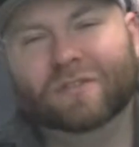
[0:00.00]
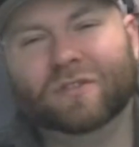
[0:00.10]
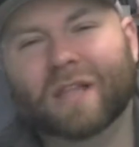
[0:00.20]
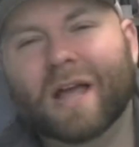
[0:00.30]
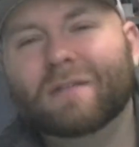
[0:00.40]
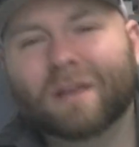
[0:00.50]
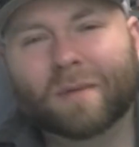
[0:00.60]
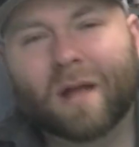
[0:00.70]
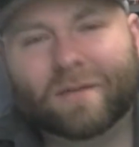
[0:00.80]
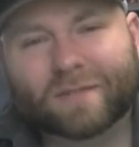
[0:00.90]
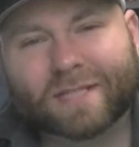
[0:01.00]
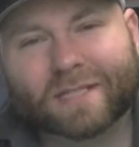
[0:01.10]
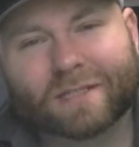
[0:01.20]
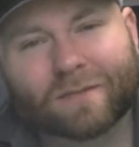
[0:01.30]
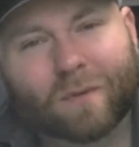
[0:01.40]
cloud coming off of
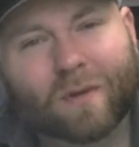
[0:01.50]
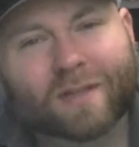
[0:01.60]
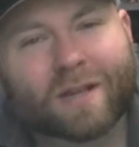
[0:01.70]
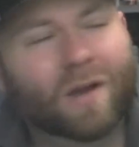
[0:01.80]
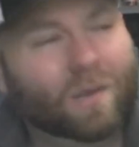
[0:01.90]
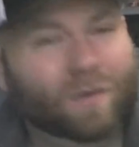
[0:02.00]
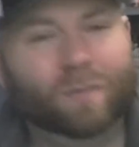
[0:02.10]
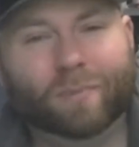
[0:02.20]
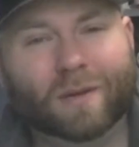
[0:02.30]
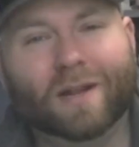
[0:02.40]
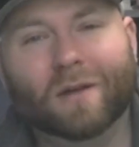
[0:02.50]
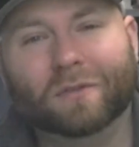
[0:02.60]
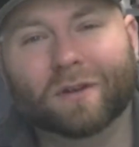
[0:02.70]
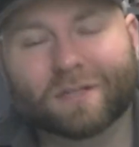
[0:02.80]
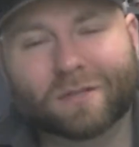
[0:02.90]
60-40. Now, I will put it
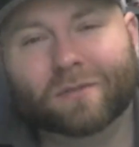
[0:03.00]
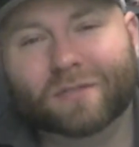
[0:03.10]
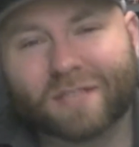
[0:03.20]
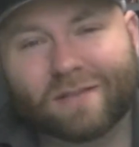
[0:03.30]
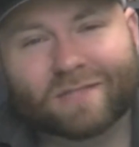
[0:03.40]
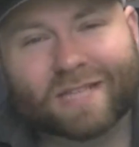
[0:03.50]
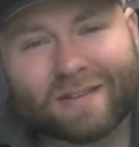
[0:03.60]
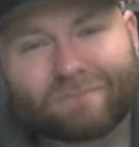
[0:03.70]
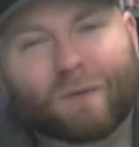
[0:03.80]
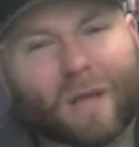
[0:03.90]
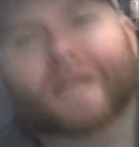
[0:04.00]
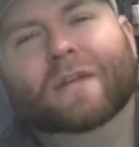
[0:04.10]
out there. It's only 17 fucking